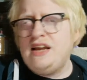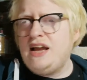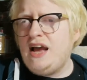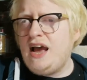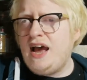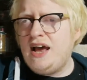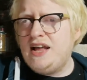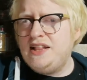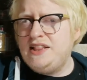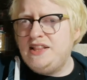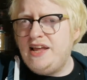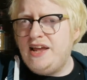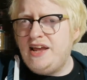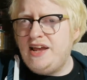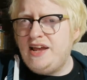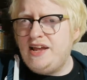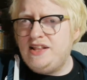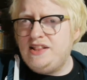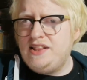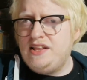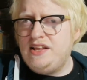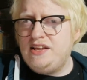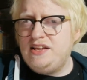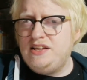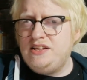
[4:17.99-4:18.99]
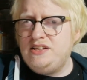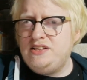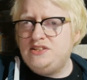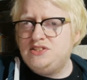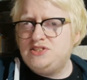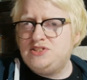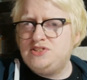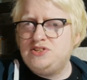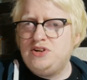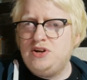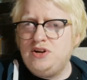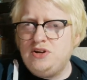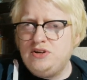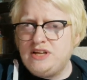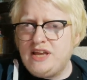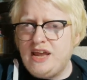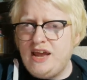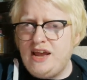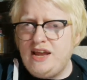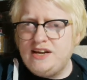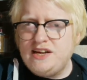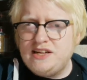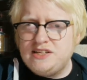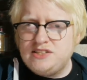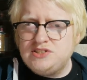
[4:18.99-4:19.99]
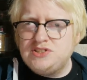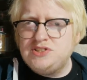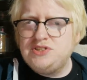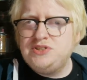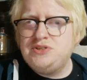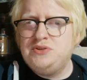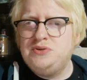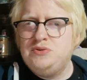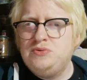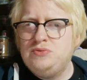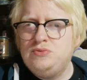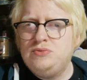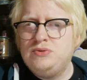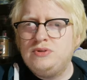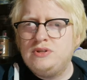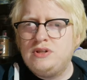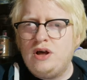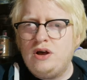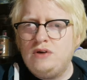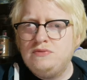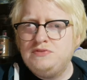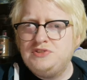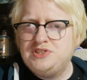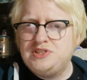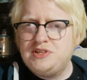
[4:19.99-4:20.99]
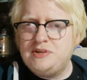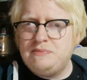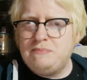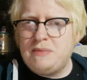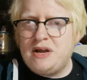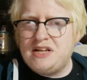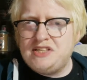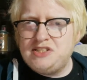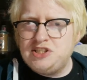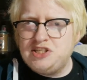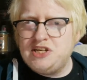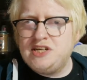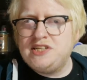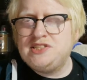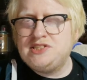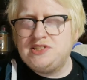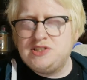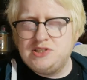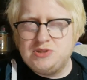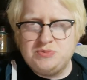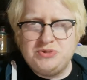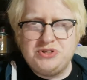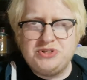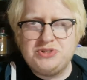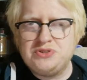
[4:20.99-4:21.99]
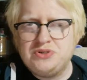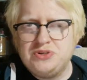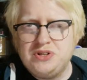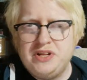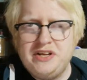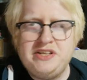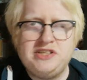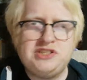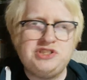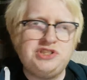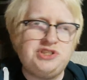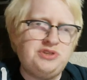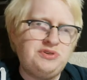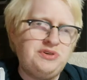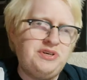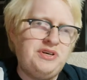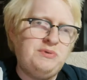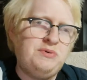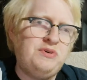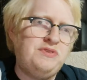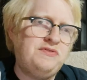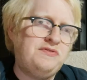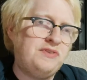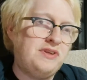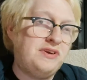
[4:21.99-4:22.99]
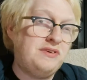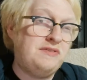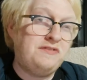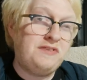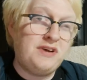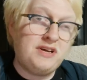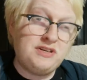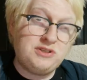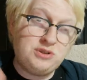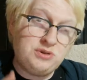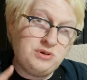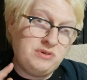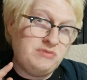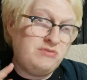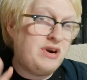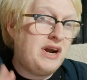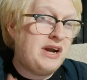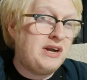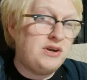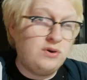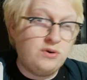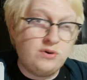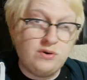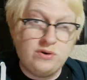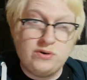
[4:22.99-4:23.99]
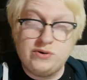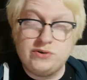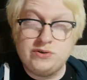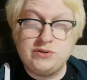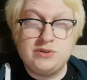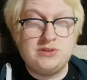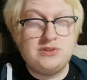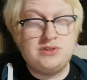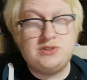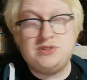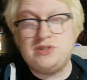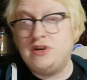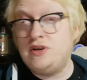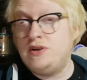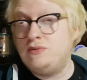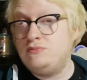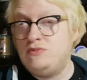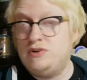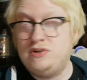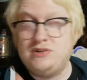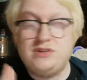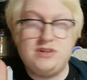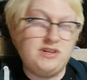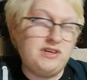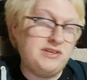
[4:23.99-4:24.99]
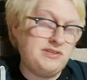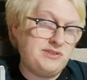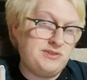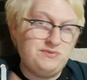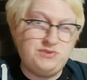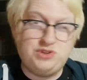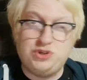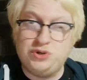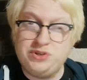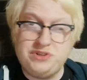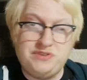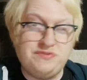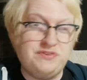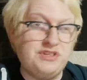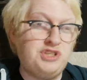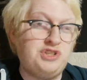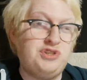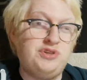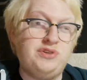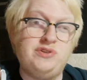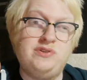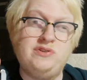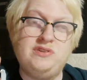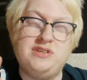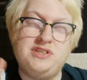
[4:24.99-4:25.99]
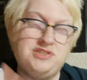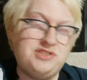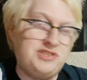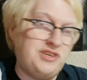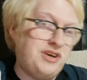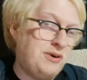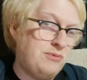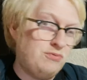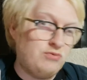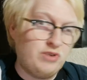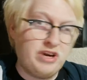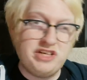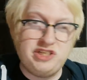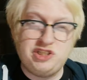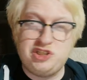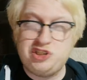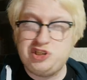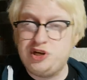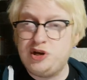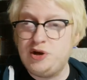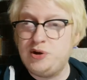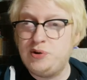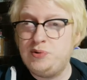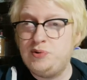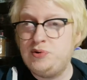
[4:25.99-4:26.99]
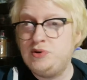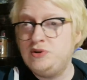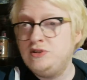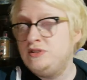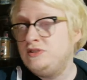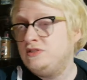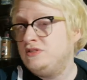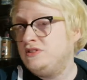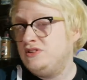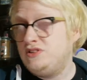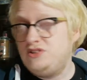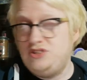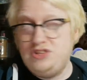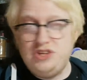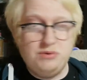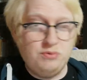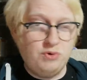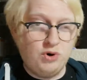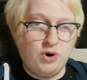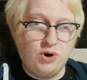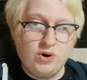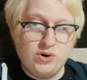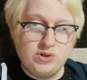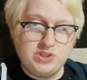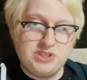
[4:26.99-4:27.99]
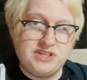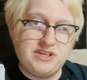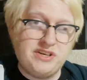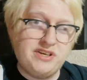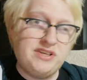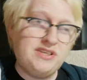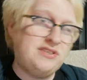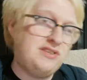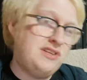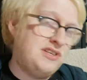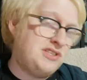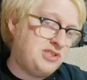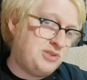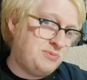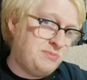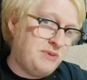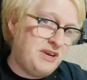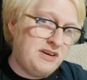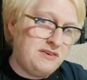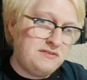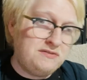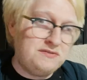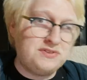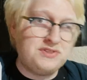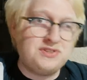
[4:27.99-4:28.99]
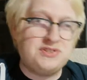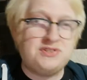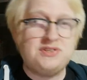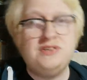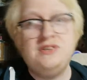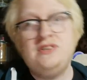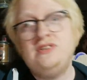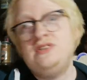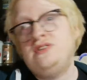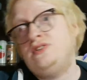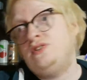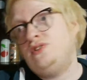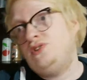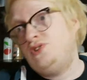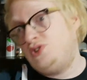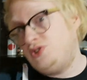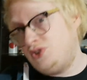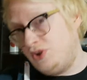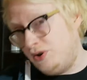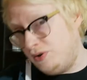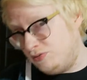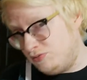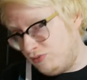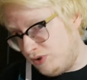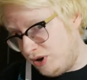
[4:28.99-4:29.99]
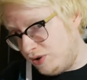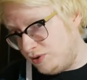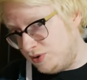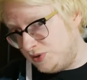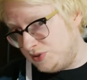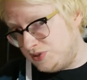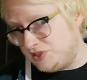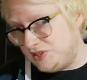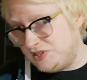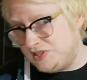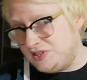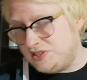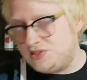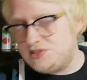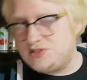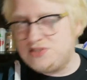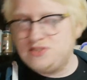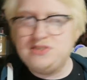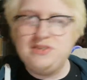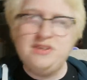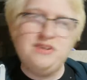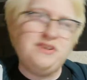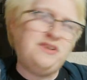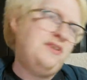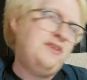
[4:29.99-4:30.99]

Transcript: And then you start getting into obviously Manchester's musical history with like Factory Records, uh, the likes of Joy Division, A Certain Ratio, New Order, The Smiths, Stone Roses,